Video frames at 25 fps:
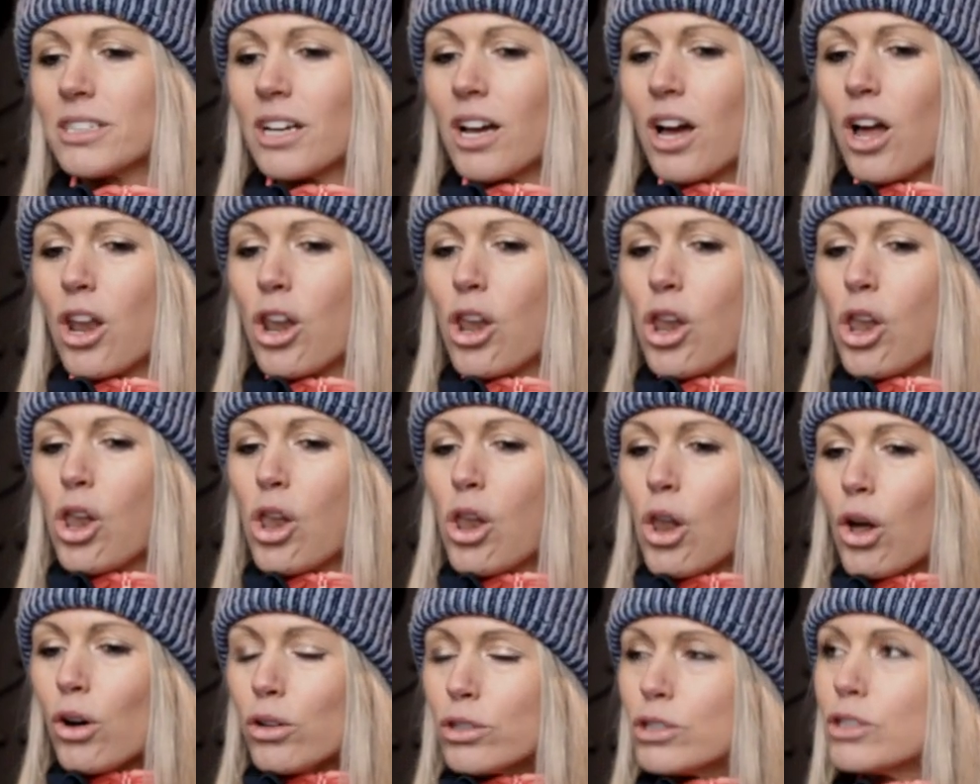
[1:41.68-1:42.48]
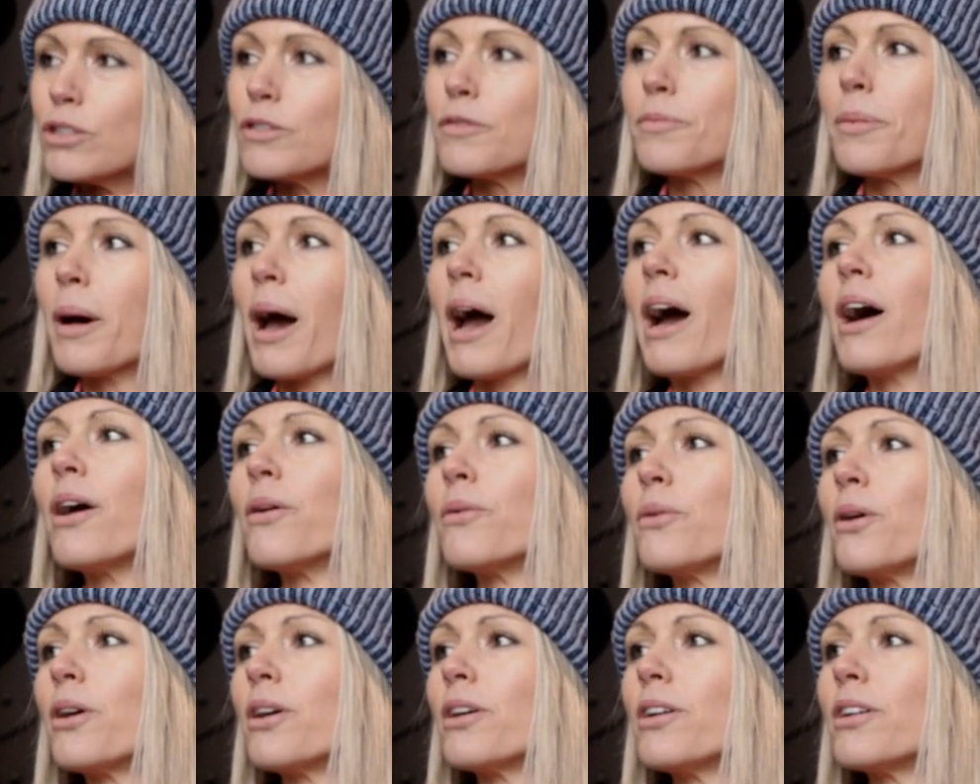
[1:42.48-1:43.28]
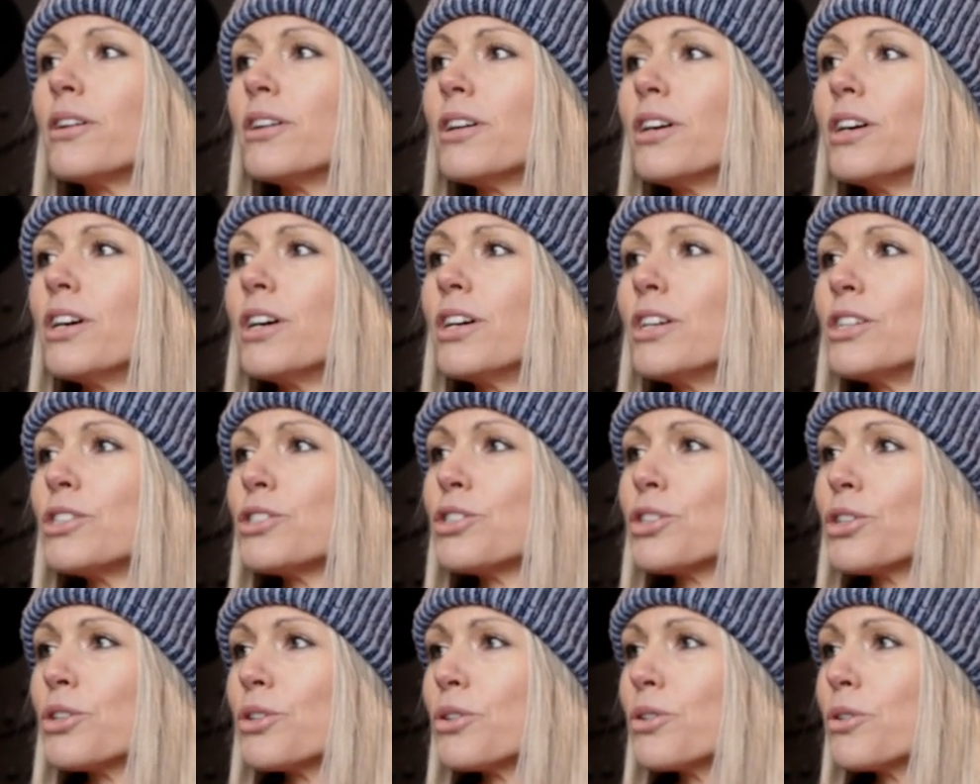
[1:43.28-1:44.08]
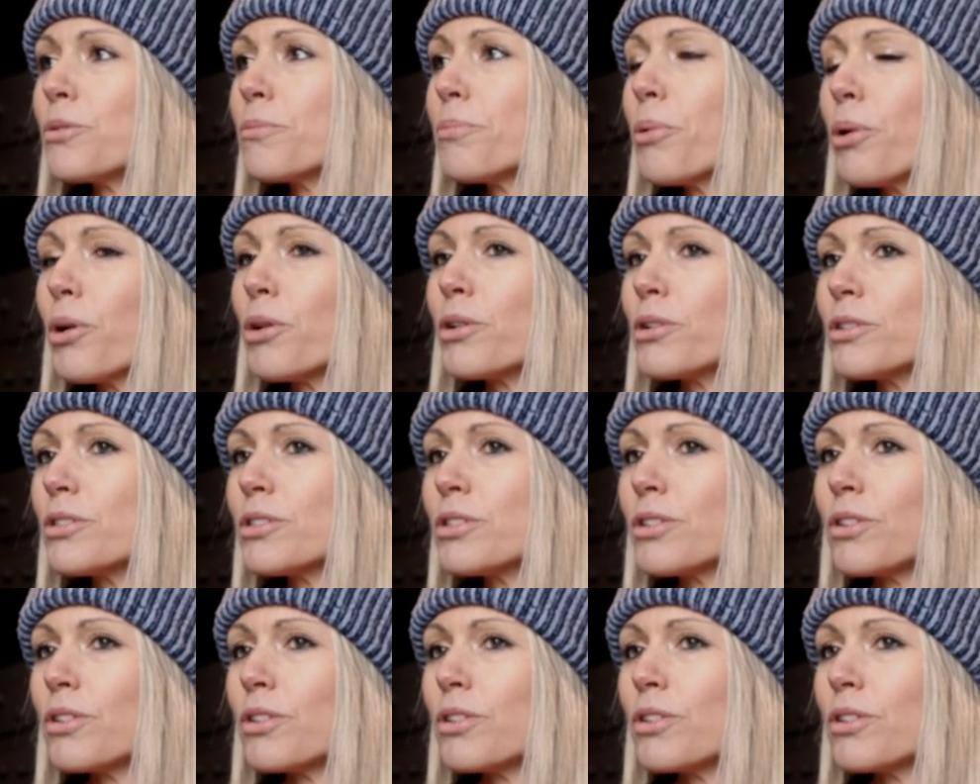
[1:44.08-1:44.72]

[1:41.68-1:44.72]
A lot of power to put